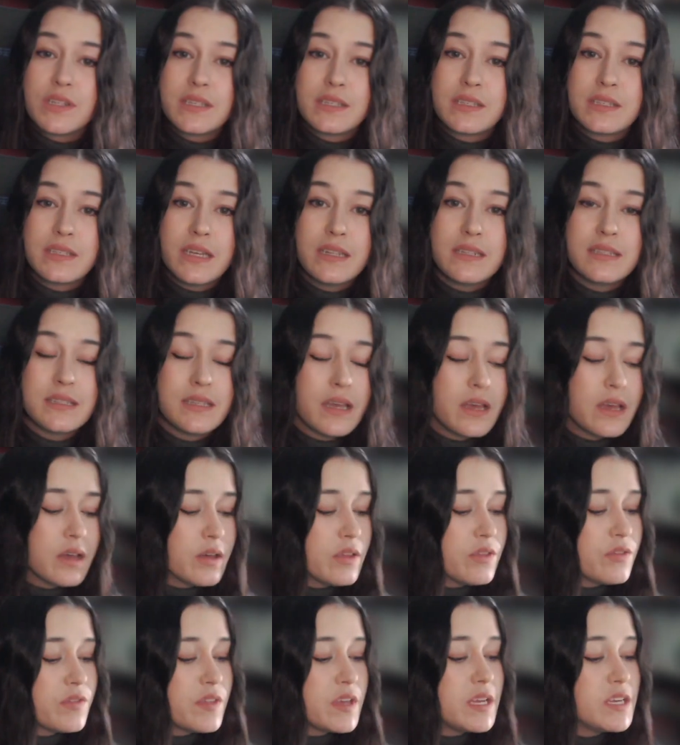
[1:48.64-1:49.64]

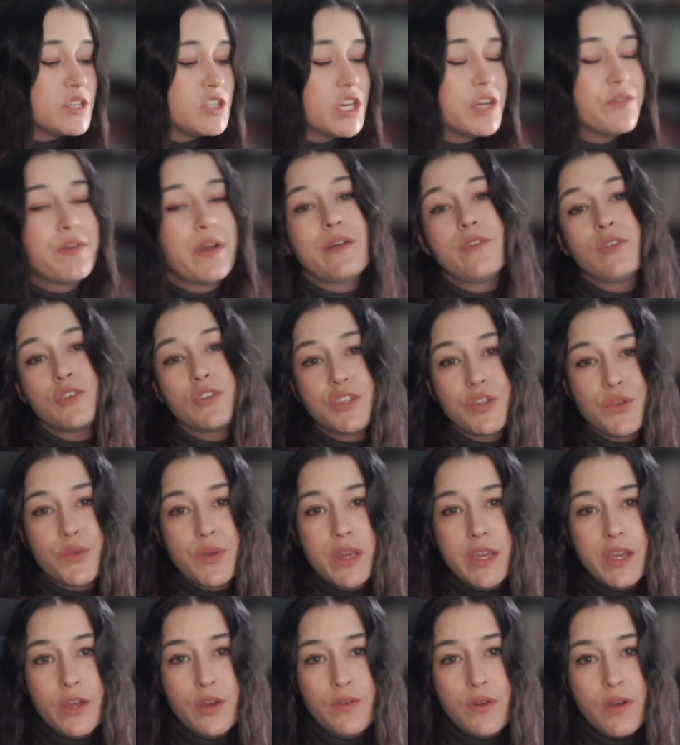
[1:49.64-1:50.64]
sensor, the G502
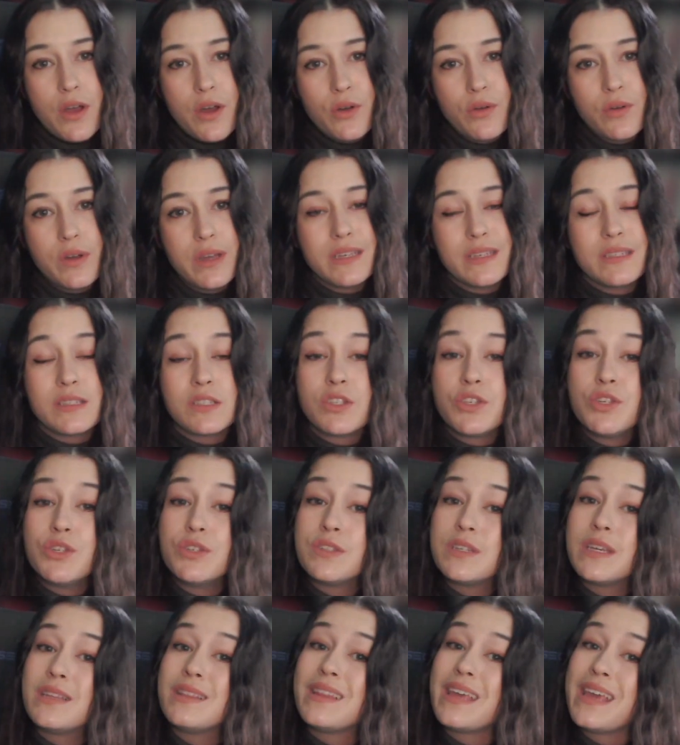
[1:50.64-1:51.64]
Hero is
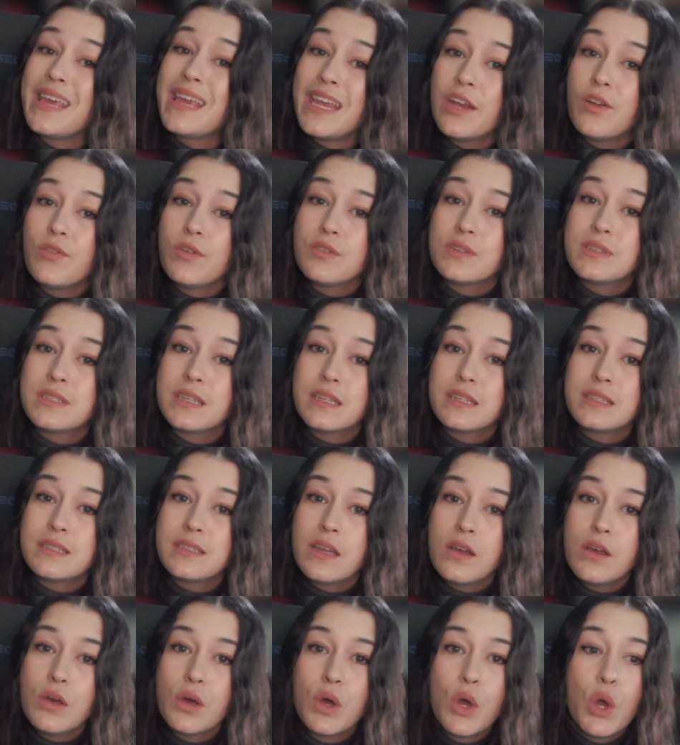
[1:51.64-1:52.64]
using the Hero
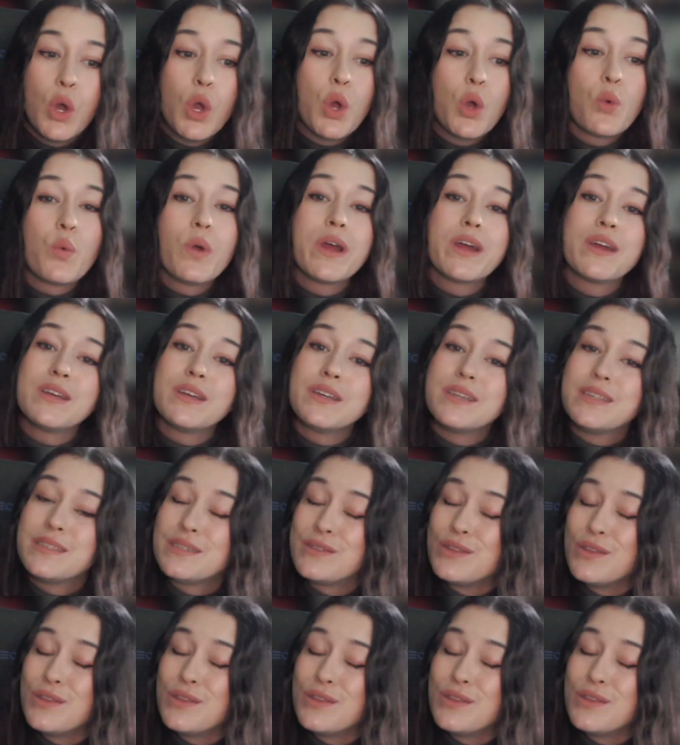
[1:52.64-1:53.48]
sensor, whereas the